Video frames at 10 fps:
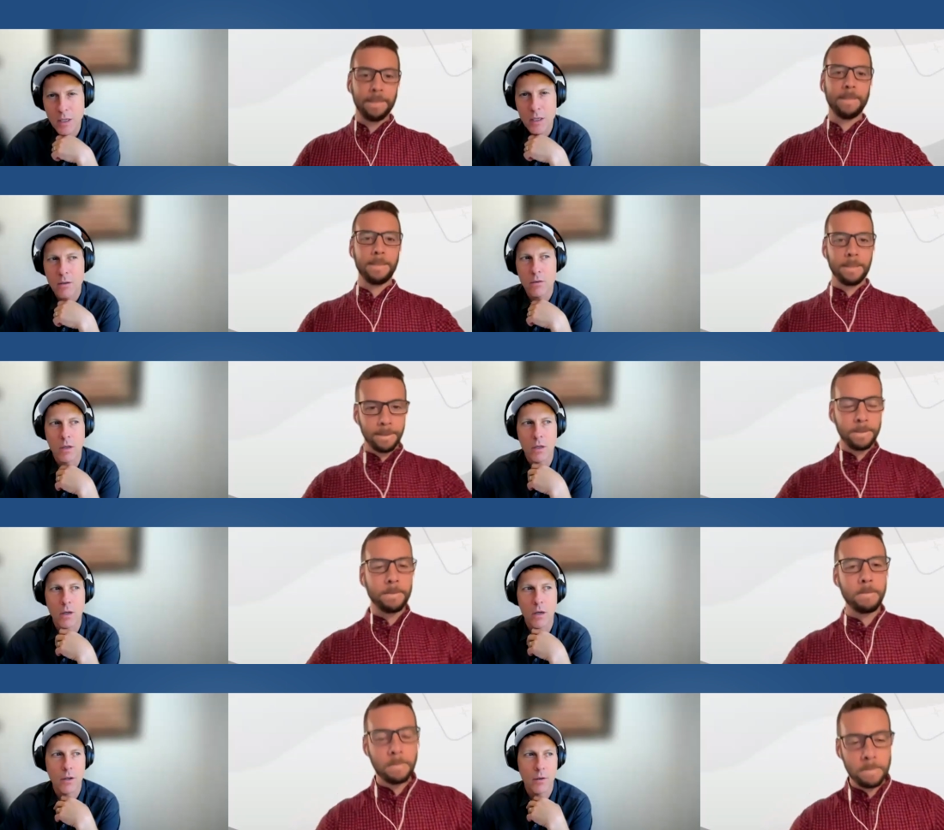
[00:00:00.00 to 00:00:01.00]
Speaker 1: it? Do they
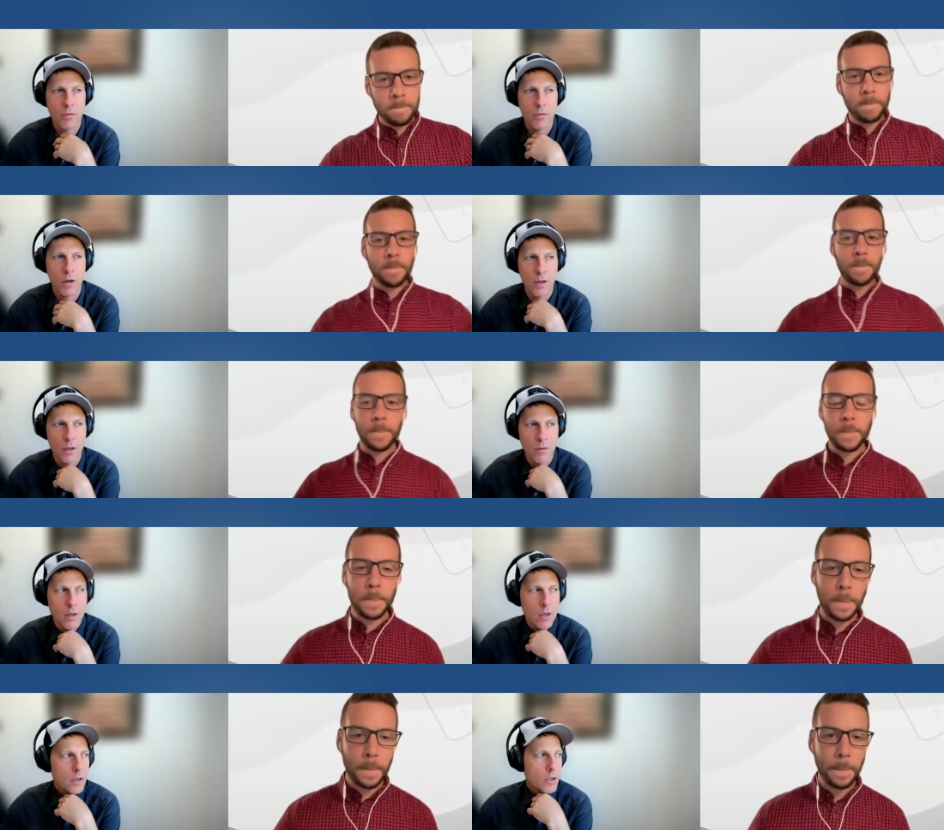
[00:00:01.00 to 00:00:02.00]
are they are they
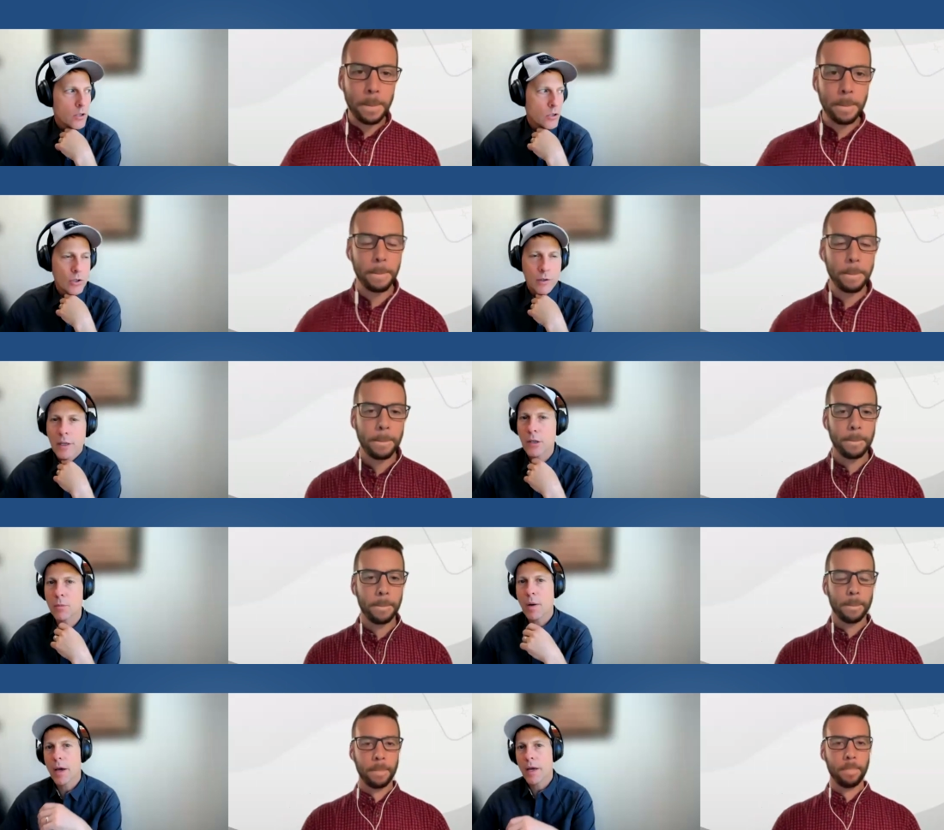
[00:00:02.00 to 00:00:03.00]
triggered
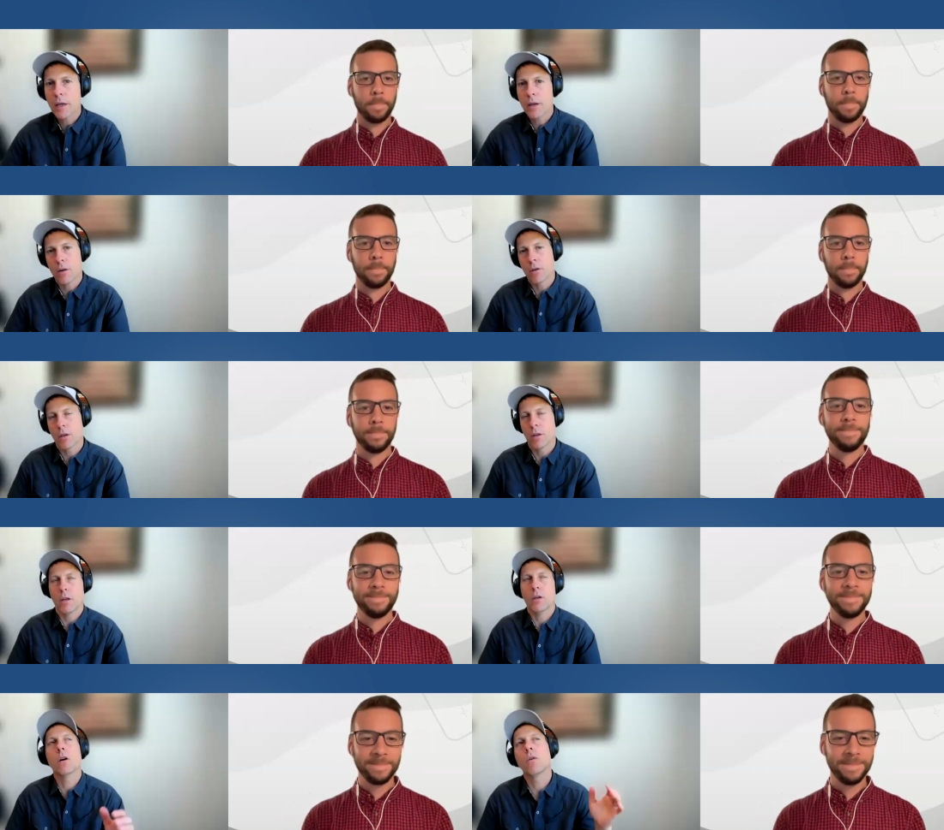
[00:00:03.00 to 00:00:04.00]
by it? Are they like,
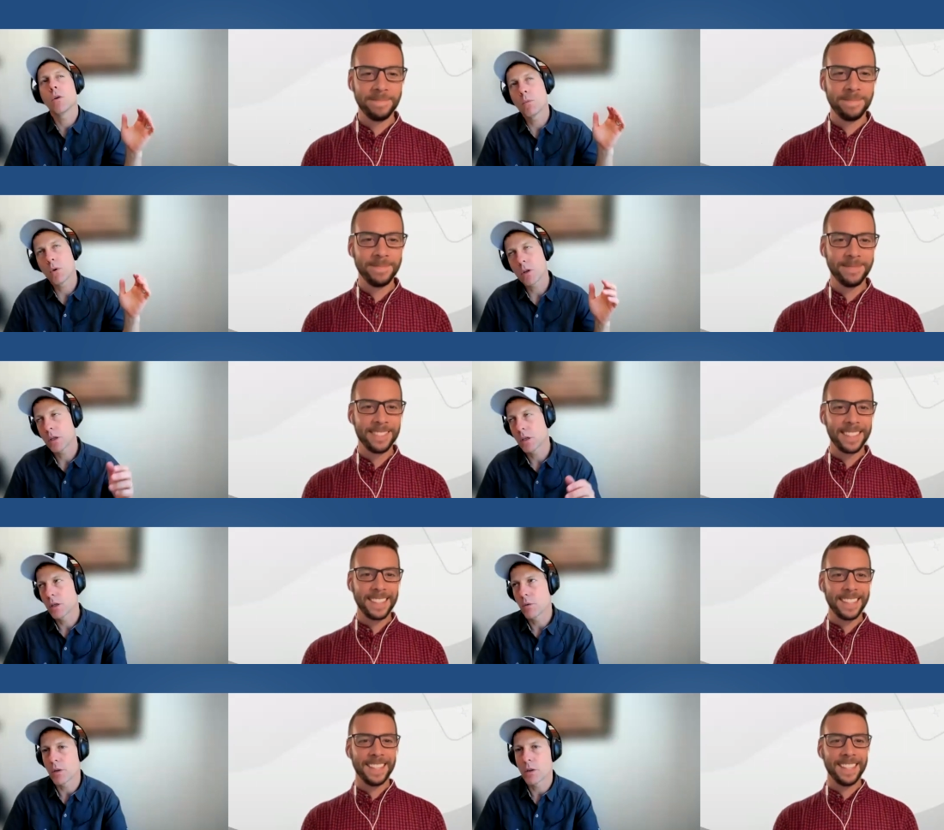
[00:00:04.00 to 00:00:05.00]
oh, one more thing to
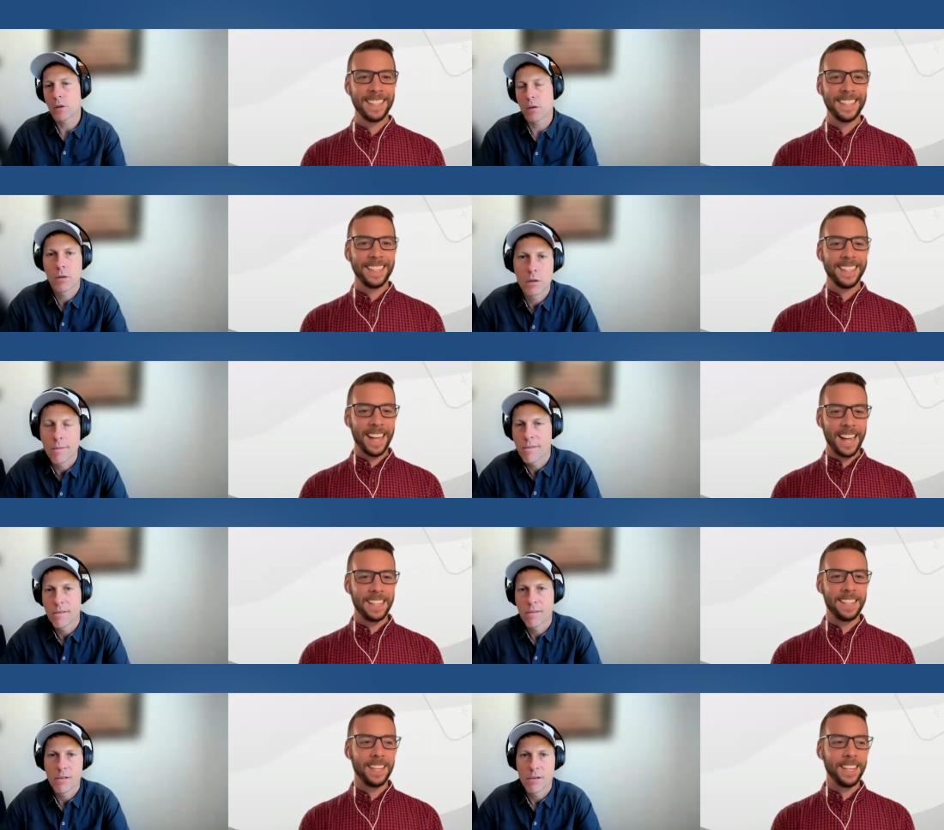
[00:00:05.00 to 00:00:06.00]
deal with?
Speaker 2: I
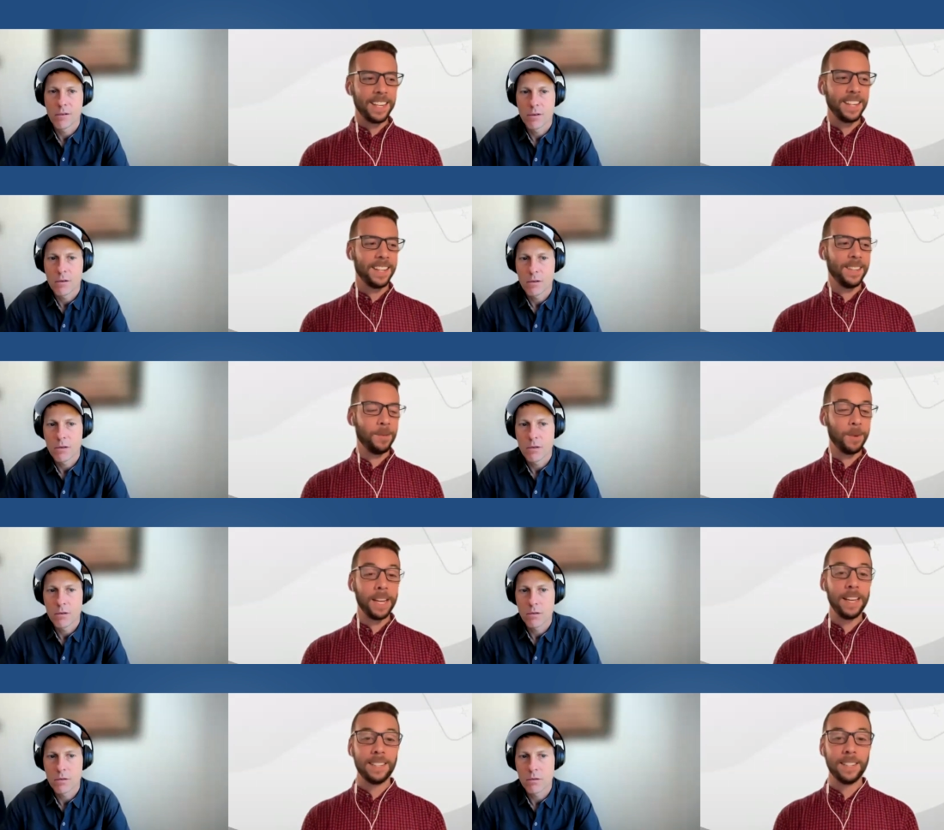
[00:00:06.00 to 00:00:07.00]
think the
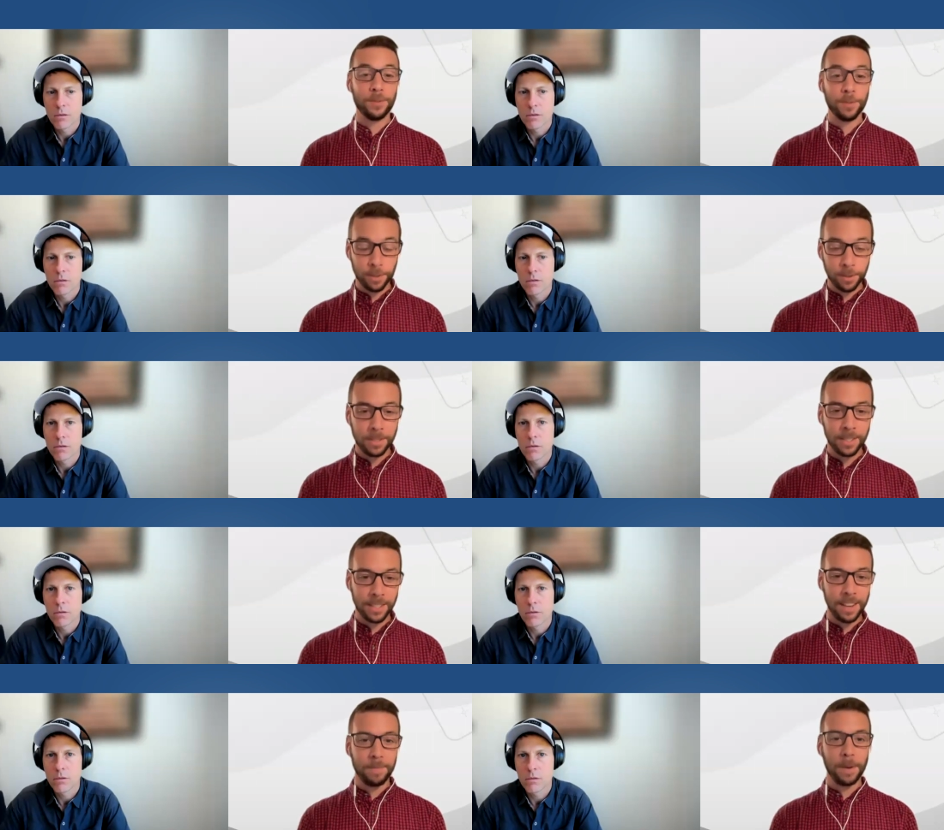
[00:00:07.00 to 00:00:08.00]
way it's introduced to
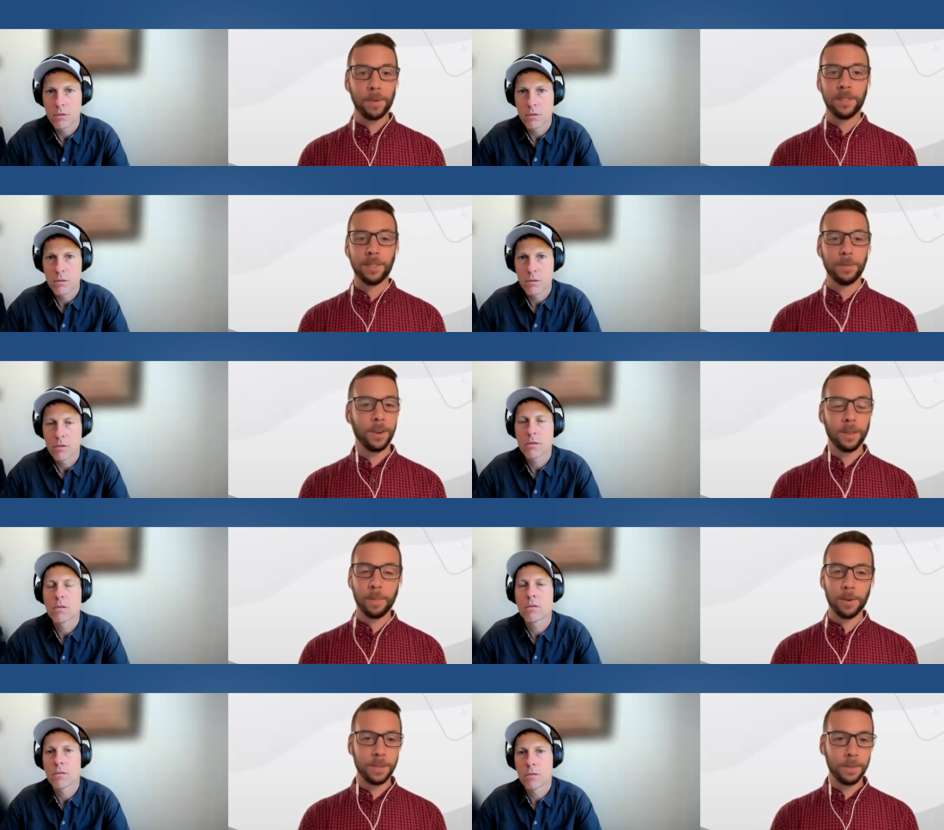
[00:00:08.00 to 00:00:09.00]
staff members is one of the
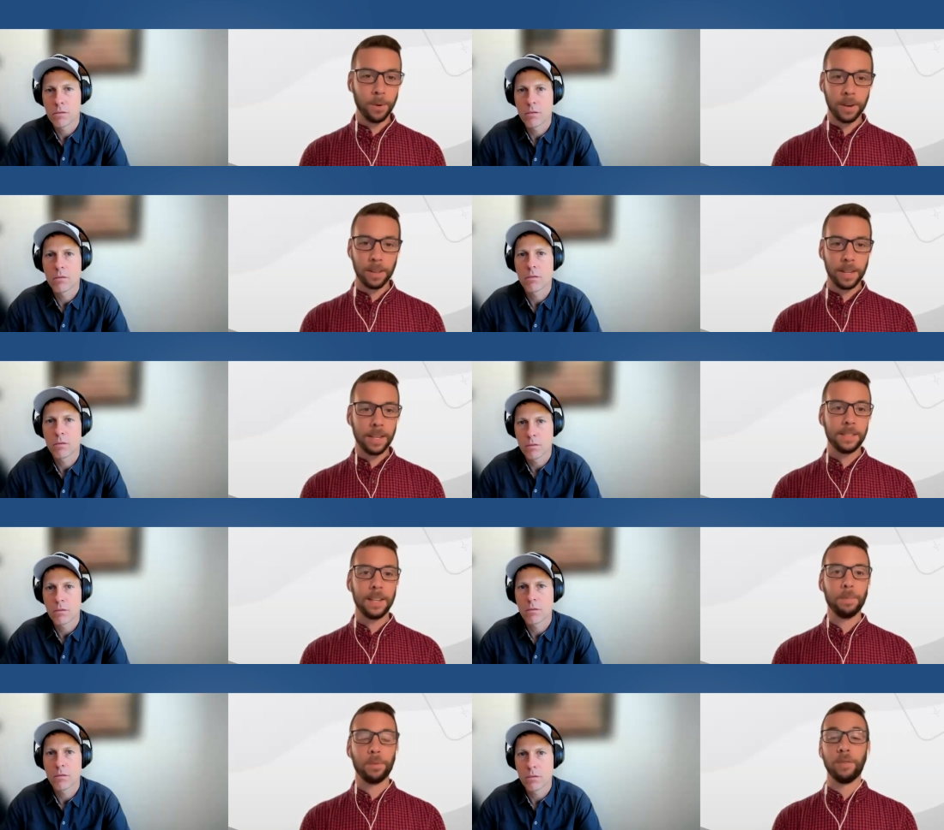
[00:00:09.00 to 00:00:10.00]
most important things
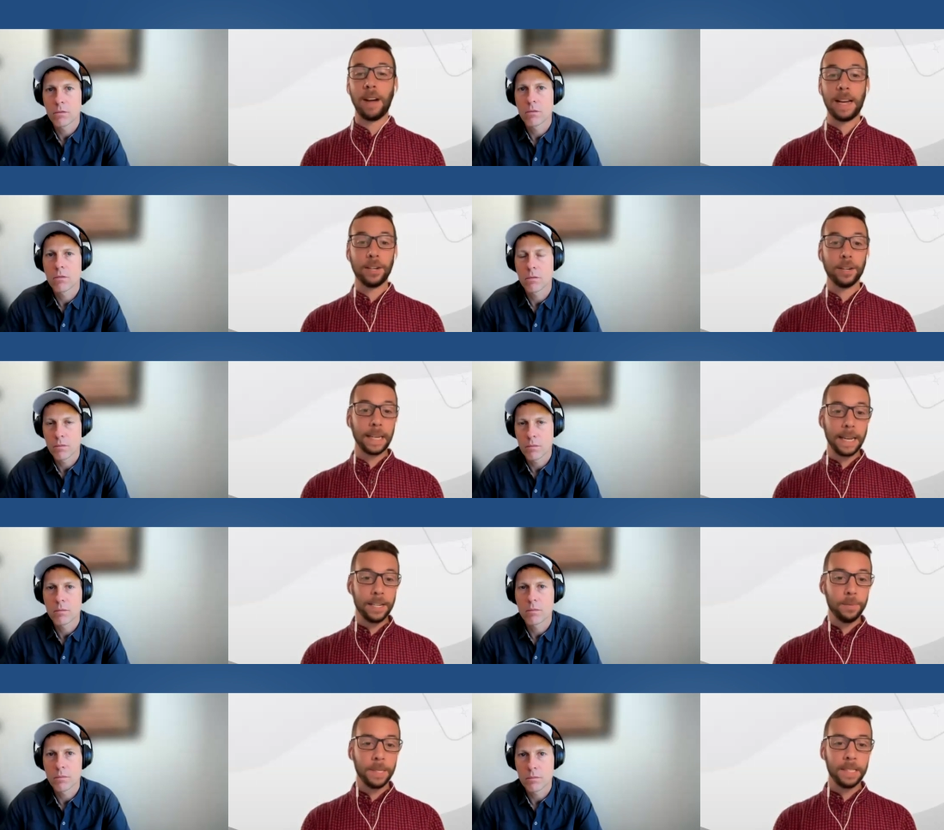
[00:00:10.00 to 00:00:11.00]
and provider
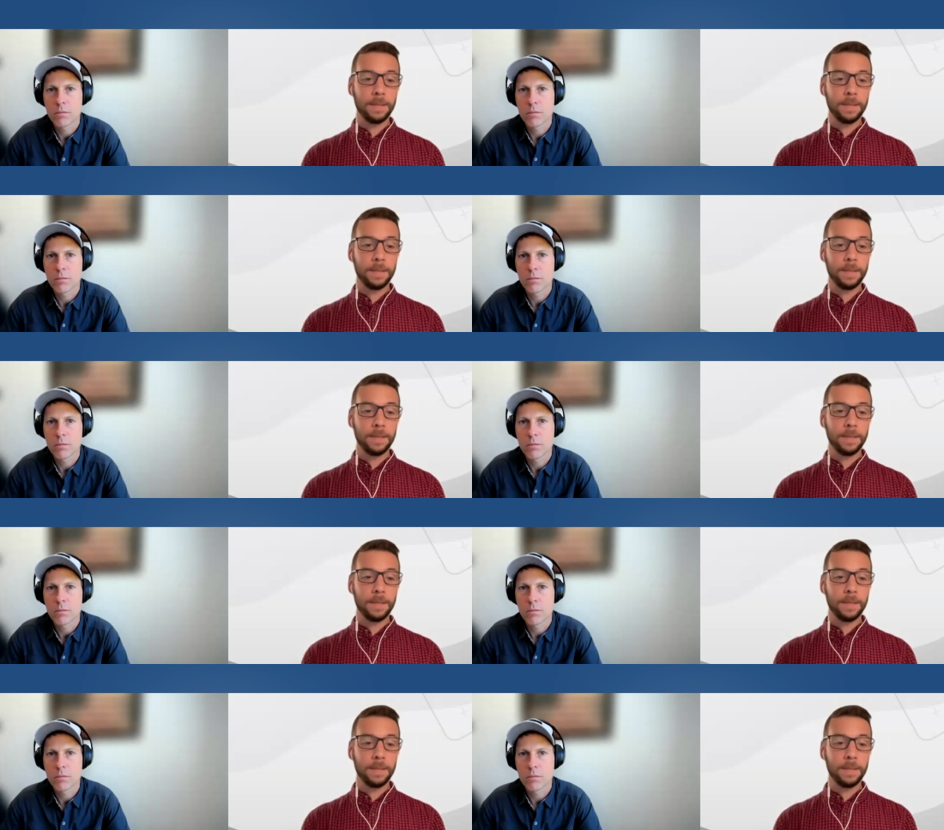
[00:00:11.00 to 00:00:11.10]
engagement